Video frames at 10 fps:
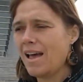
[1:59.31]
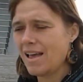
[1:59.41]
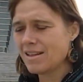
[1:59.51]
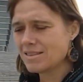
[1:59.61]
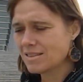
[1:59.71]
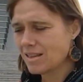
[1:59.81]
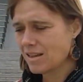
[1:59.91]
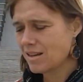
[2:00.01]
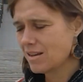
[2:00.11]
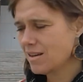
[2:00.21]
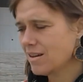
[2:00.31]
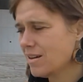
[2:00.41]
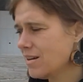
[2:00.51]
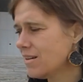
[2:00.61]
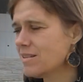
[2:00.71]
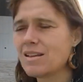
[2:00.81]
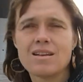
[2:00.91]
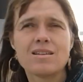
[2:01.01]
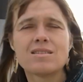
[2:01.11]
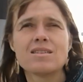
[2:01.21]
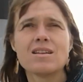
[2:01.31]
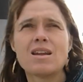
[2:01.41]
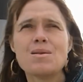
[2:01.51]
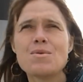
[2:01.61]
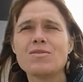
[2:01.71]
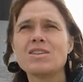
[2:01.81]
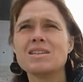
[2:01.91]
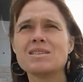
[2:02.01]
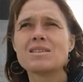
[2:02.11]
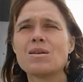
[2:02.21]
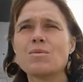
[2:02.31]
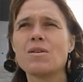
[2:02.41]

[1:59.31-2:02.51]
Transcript: And the, the, the name of this uh,